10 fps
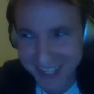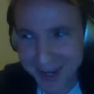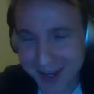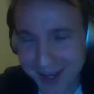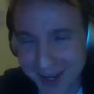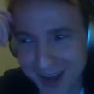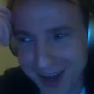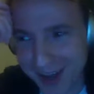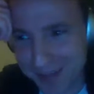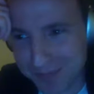
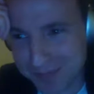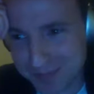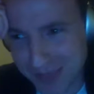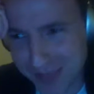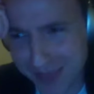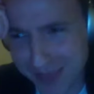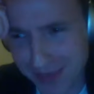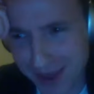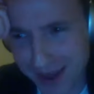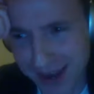And then
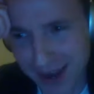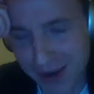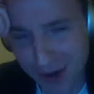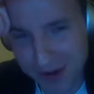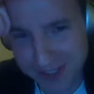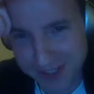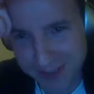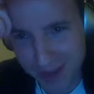I kind of want to see